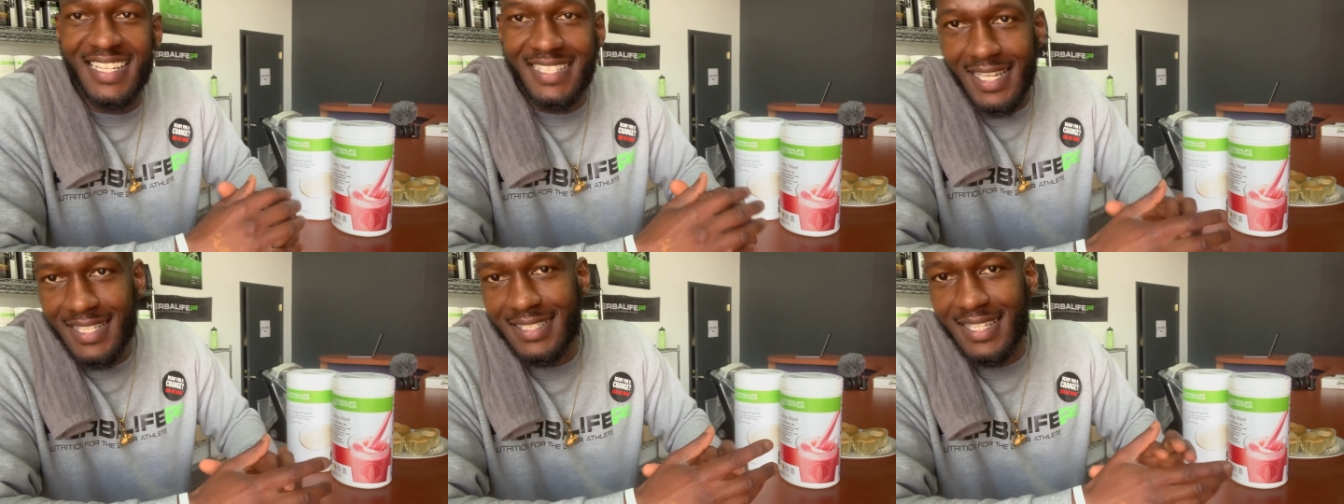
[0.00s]

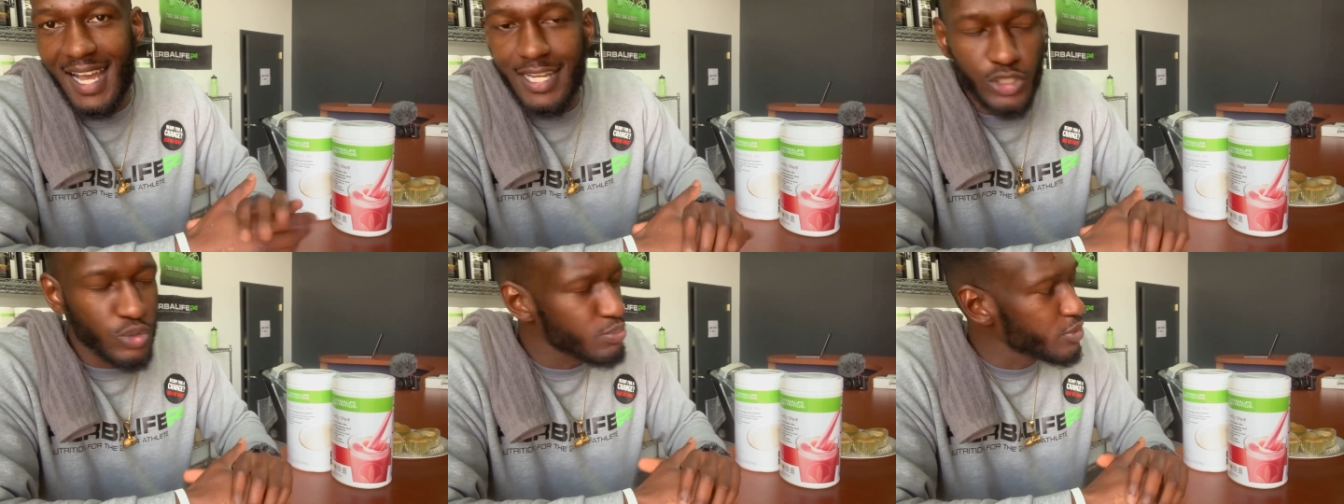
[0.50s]
Yes, guys,
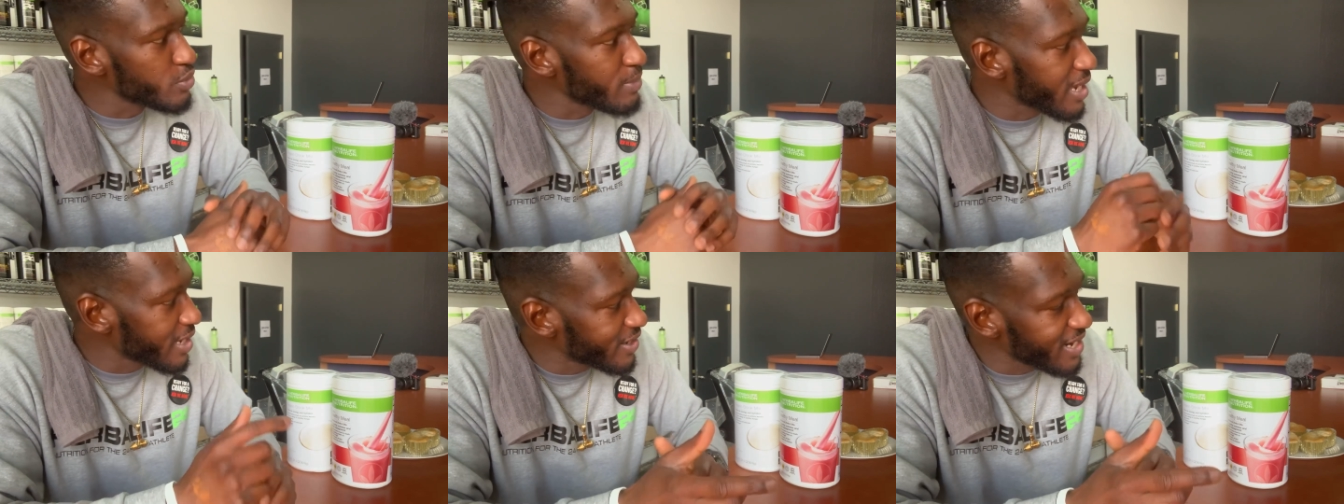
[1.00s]
you, you
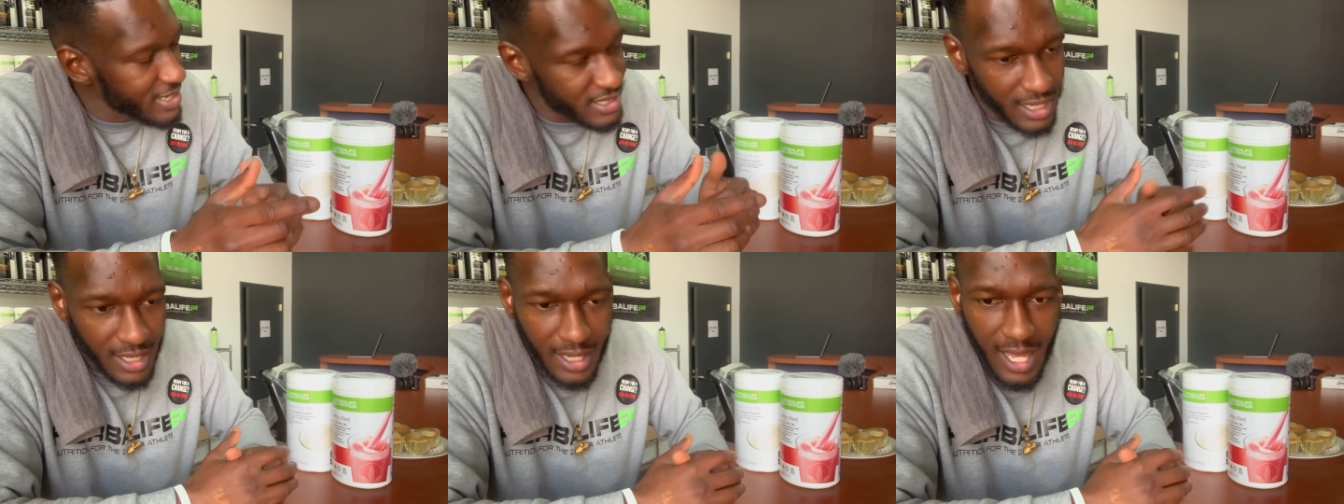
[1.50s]
may hear that
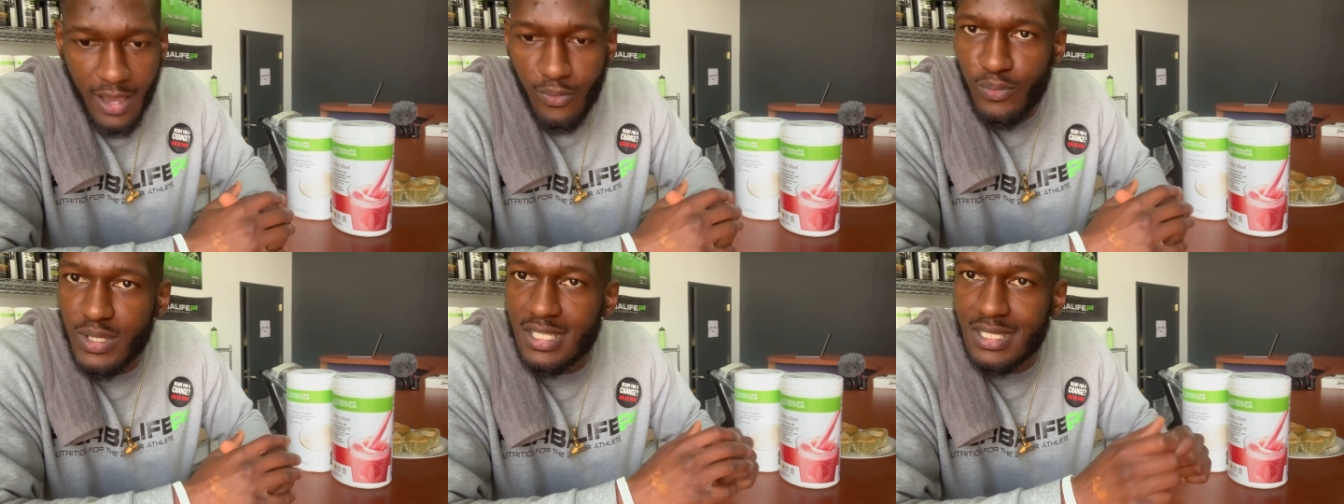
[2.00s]
shake a lot
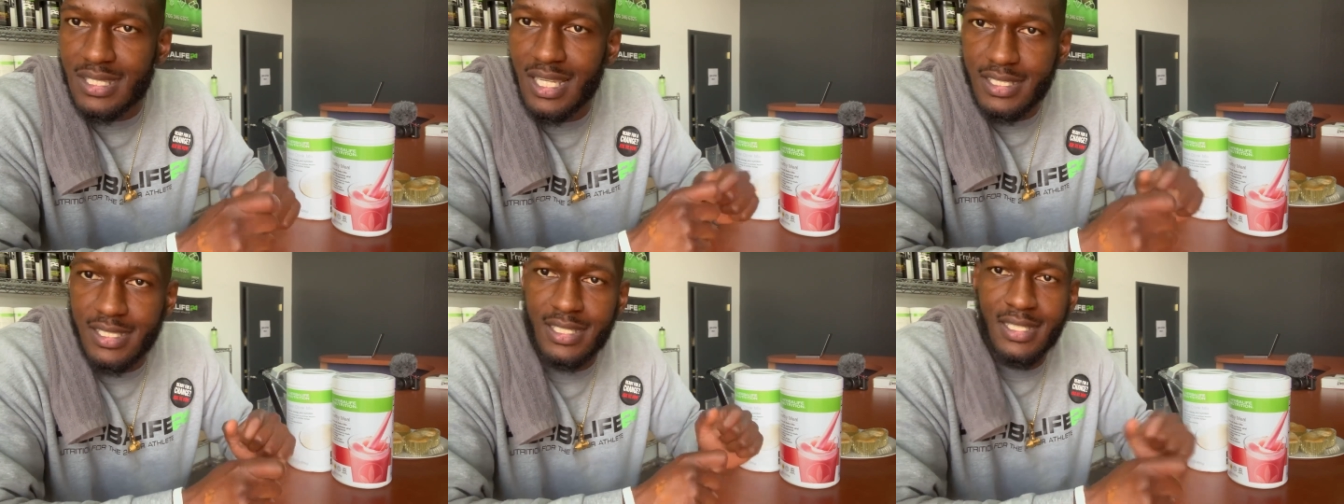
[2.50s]
with the
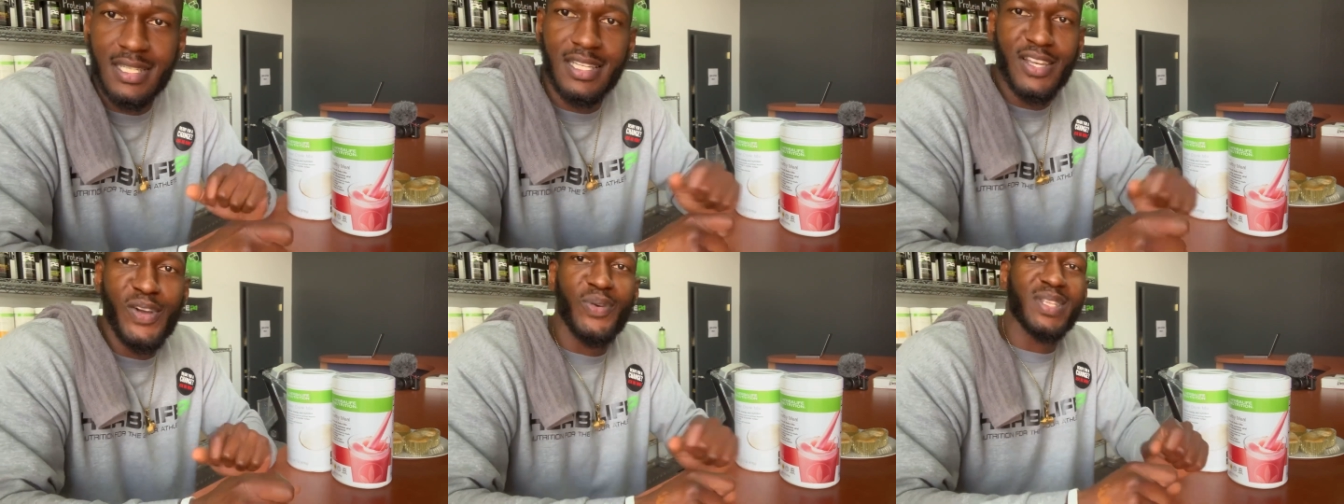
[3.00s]
slushy,
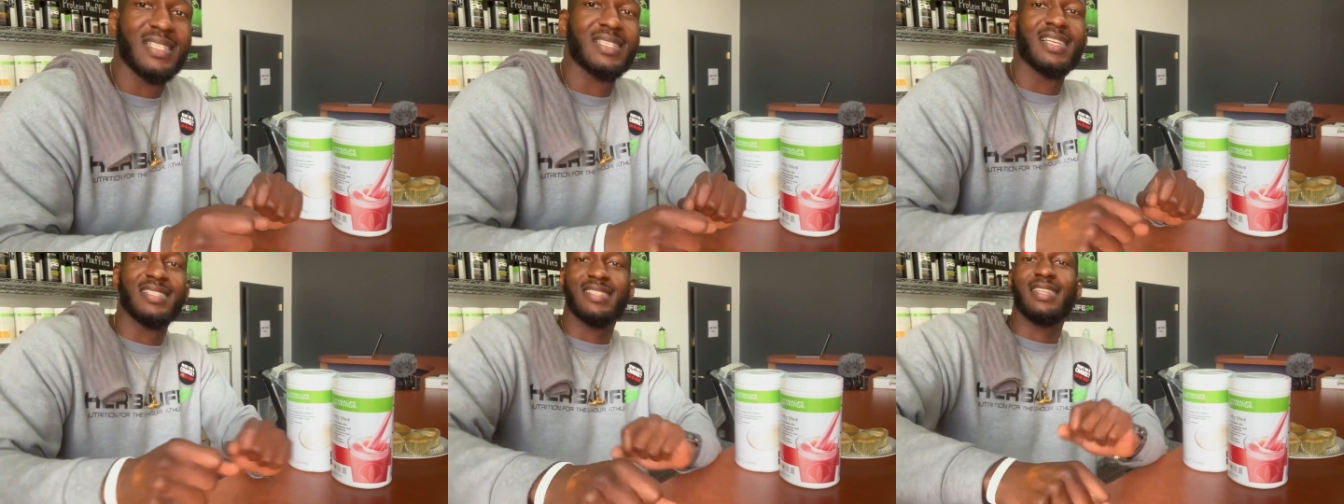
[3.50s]
with the
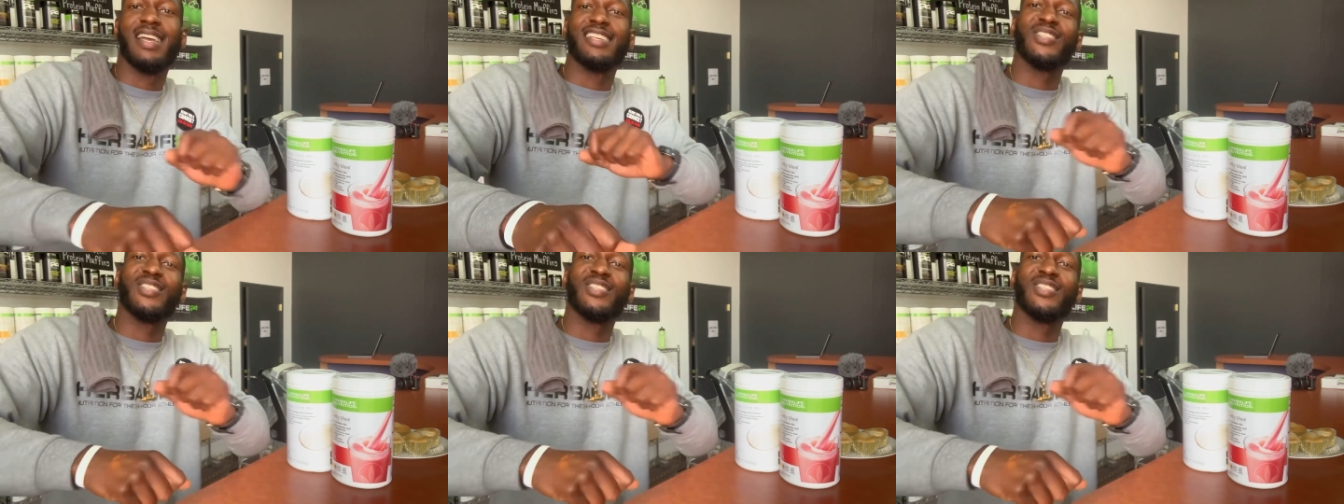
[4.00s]
slushy thing.